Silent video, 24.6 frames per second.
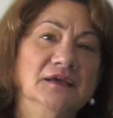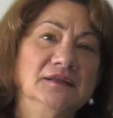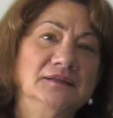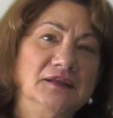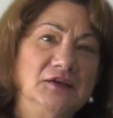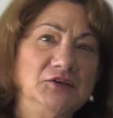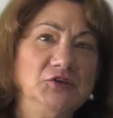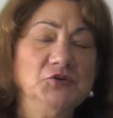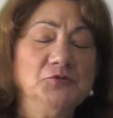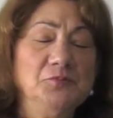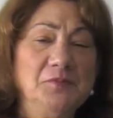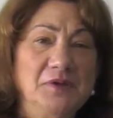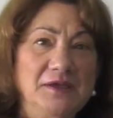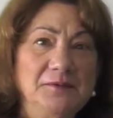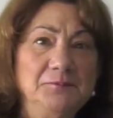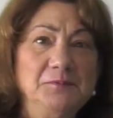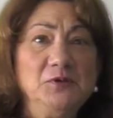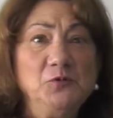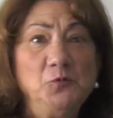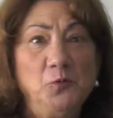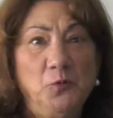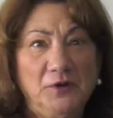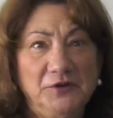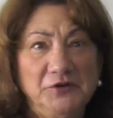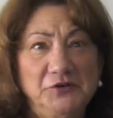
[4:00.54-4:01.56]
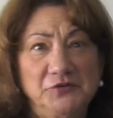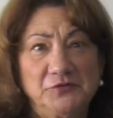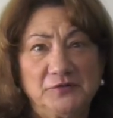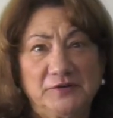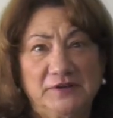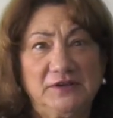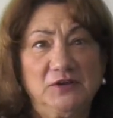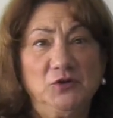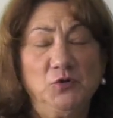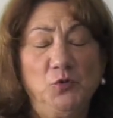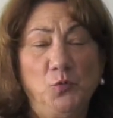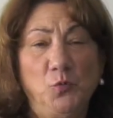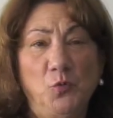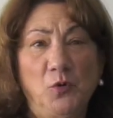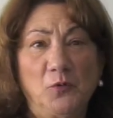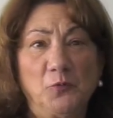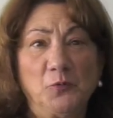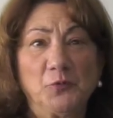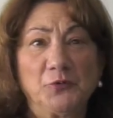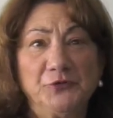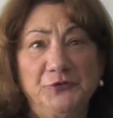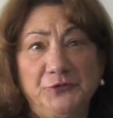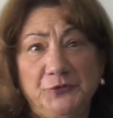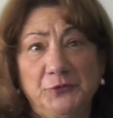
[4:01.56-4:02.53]
Now, you may be wondering what
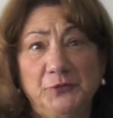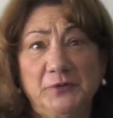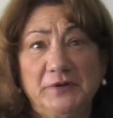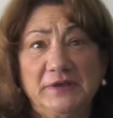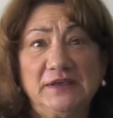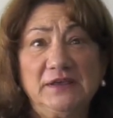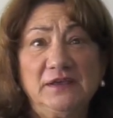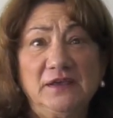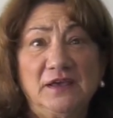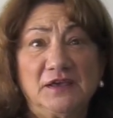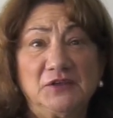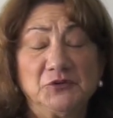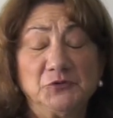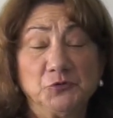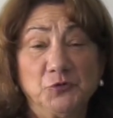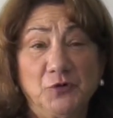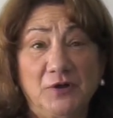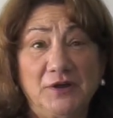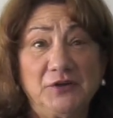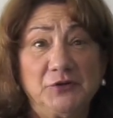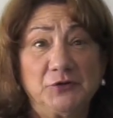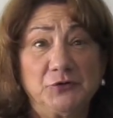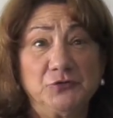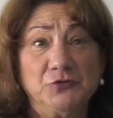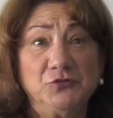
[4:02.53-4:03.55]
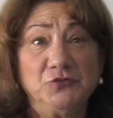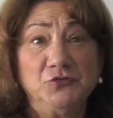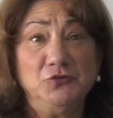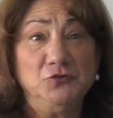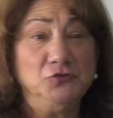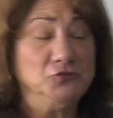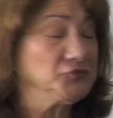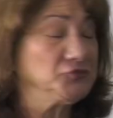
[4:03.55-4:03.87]
we're doing at Rutgers, New